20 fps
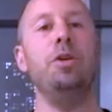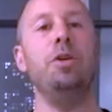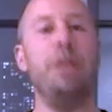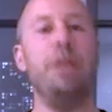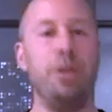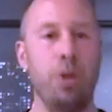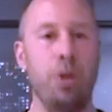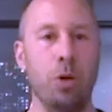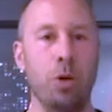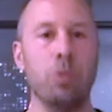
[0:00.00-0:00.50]

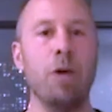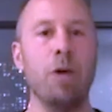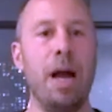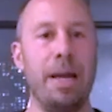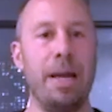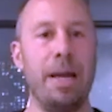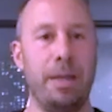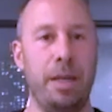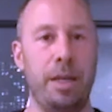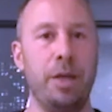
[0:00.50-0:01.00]
he's You're with?
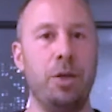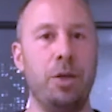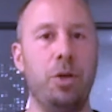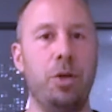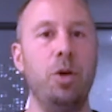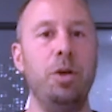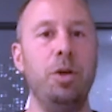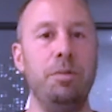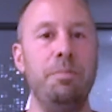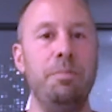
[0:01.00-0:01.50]
Right. It
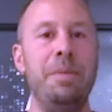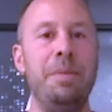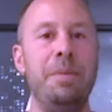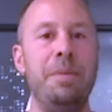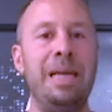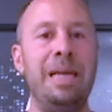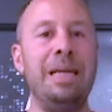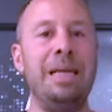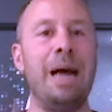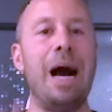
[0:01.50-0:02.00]
could
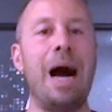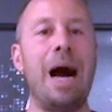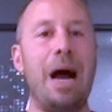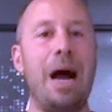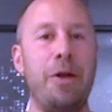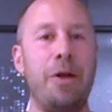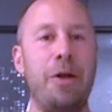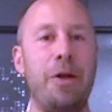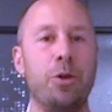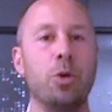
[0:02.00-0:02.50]
mean
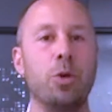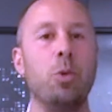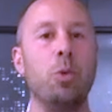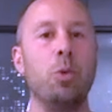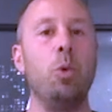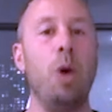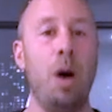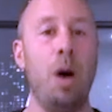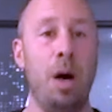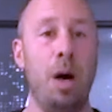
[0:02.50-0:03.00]
either
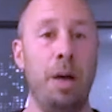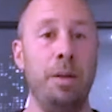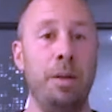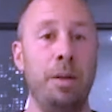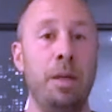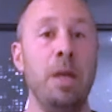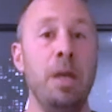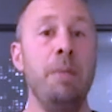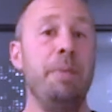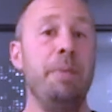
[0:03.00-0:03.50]
one,
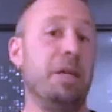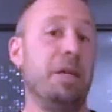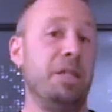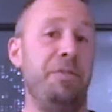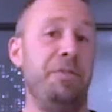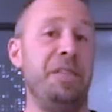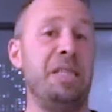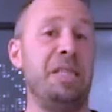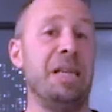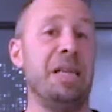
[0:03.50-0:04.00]
because if
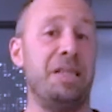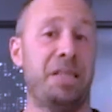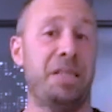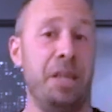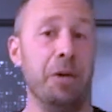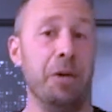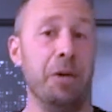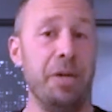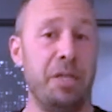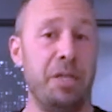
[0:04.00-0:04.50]
he's not
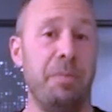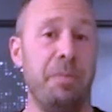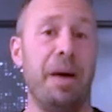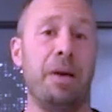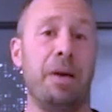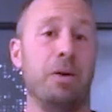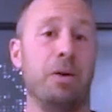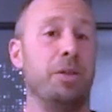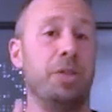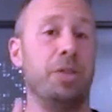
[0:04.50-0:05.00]
serious about
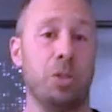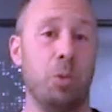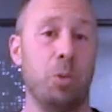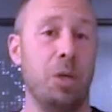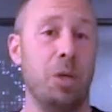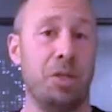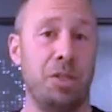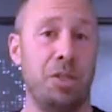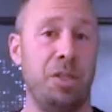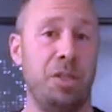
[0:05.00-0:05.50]
her and just
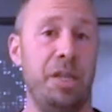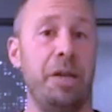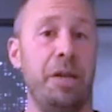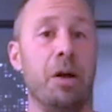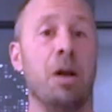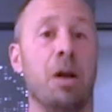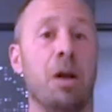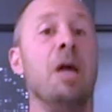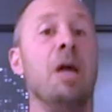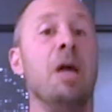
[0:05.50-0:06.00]
wants to see
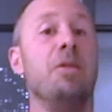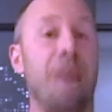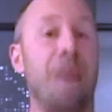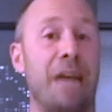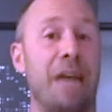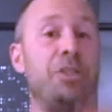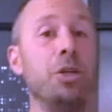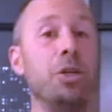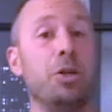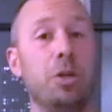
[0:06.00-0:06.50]
her,
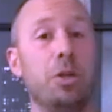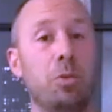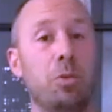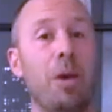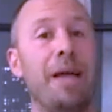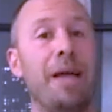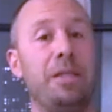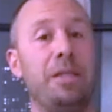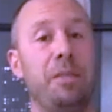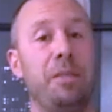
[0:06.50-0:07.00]
that's a good
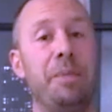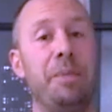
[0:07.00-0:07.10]
way to be